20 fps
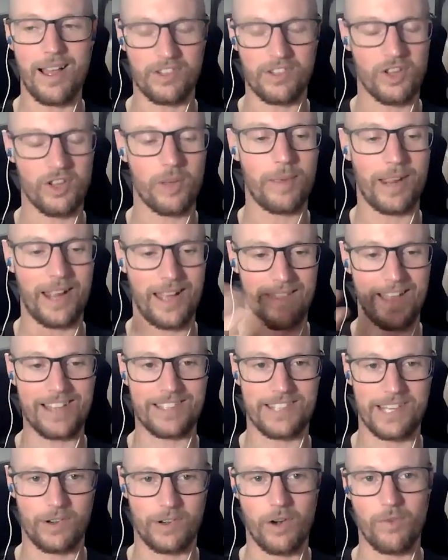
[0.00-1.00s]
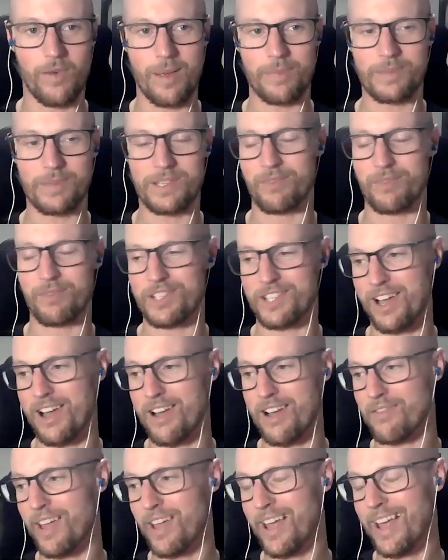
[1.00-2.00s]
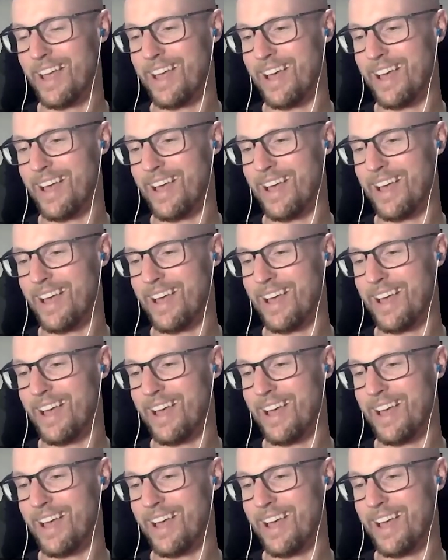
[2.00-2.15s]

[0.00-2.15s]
stopping at that 0 reps in reserve.